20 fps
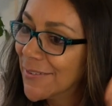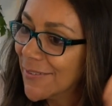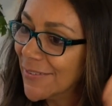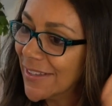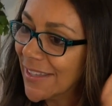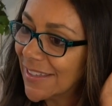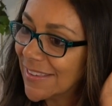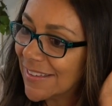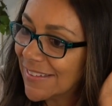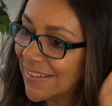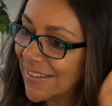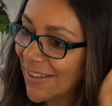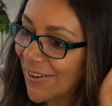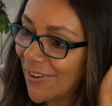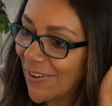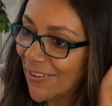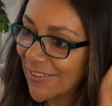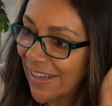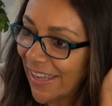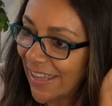We get to see
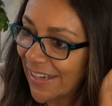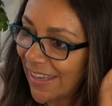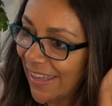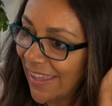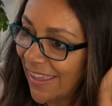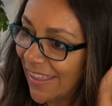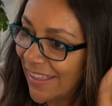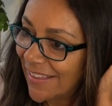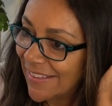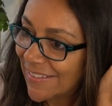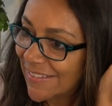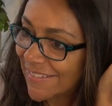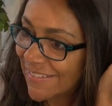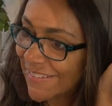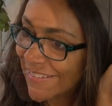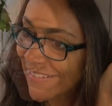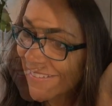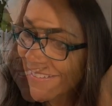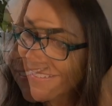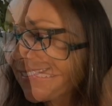all that
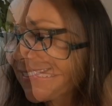ass.